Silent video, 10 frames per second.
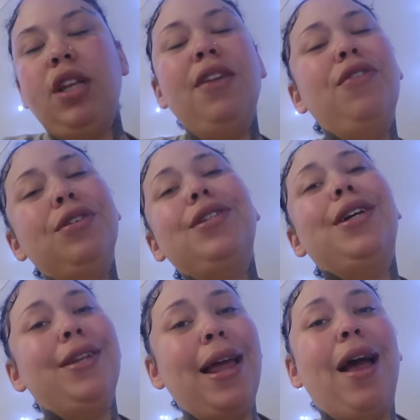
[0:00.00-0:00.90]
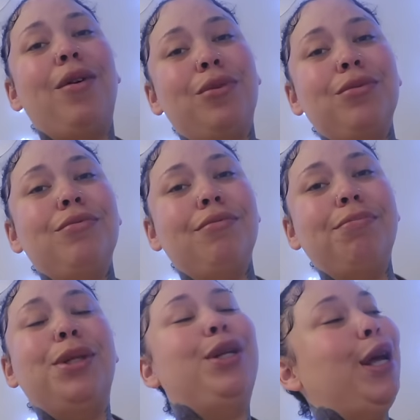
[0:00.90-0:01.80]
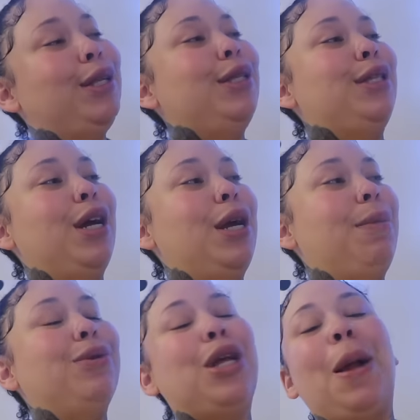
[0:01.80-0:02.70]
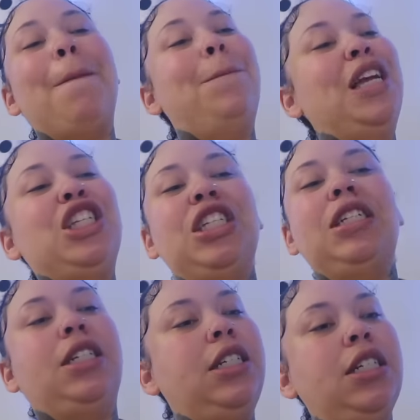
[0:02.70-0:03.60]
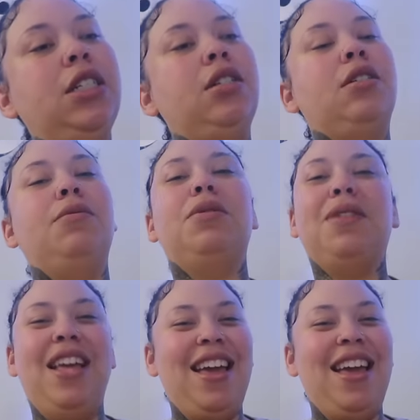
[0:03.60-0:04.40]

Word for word: It feels good now, but at the time I was like, bitch, get her. Just like,